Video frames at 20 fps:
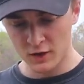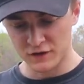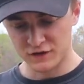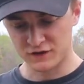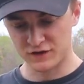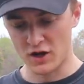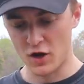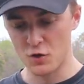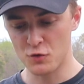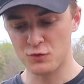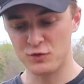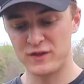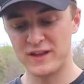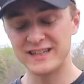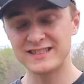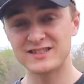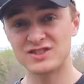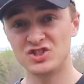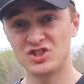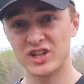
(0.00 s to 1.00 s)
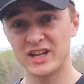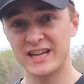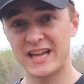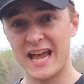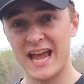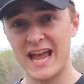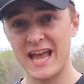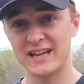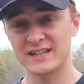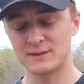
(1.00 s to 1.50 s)
So this jig
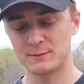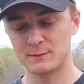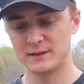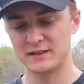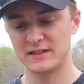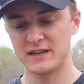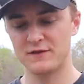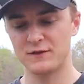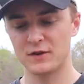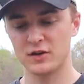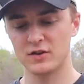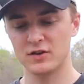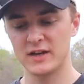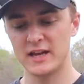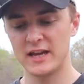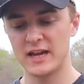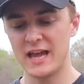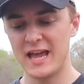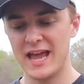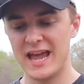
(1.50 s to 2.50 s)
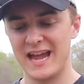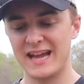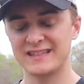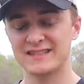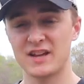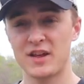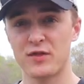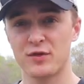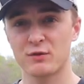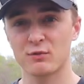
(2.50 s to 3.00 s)
head specifically
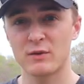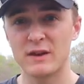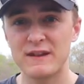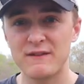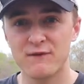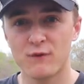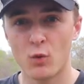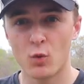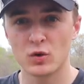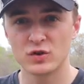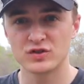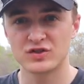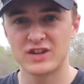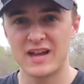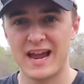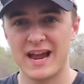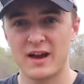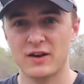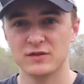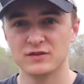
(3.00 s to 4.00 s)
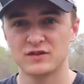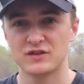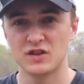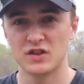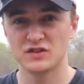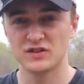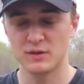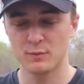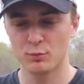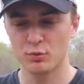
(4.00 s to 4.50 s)
is a 3/4 ounce.
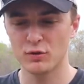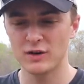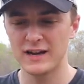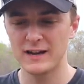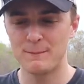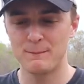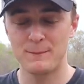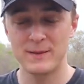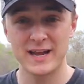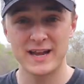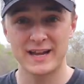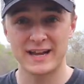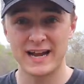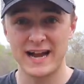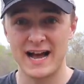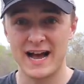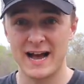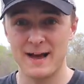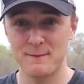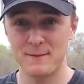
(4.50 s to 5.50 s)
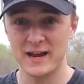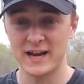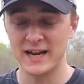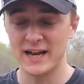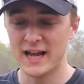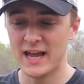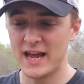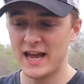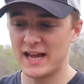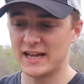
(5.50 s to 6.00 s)
So it's a pretty big guy. I mean,
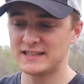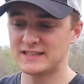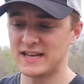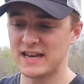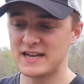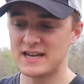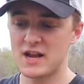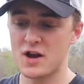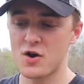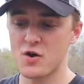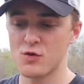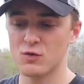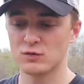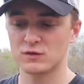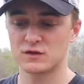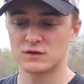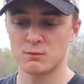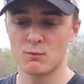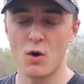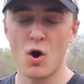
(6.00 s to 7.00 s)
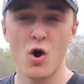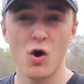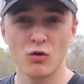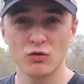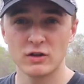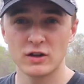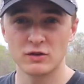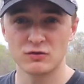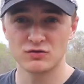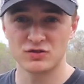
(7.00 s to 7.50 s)
this ain't no small
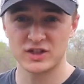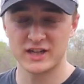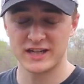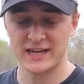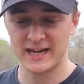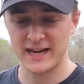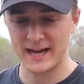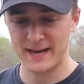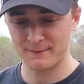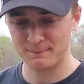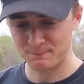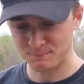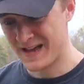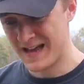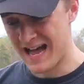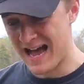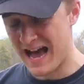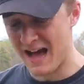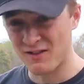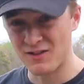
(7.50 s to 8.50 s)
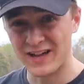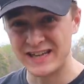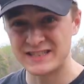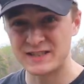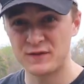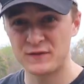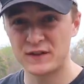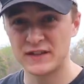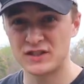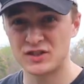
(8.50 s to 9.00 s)
little jig head. I like
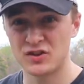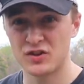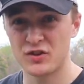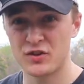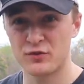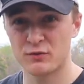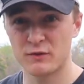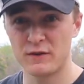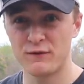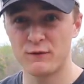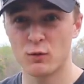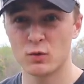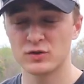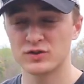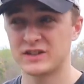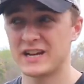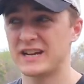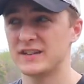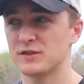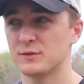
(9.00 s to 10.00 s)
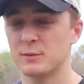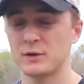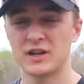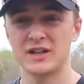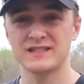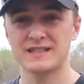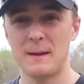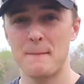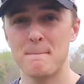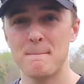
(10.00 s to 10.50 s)
to fish it on 3/4 ounce
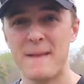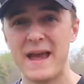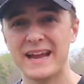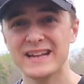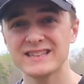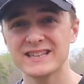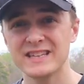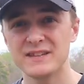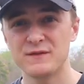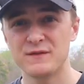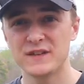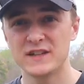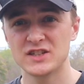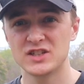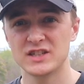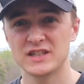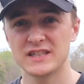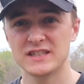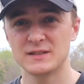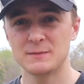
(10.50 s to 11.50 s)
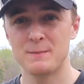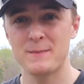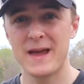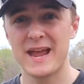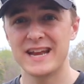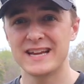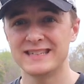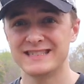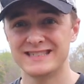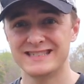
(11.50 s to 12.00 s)
because I'm mainly fishing this
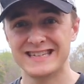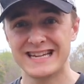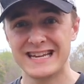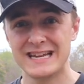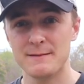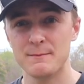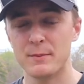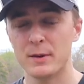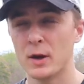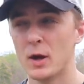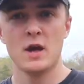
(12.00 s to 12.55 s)
bait deep.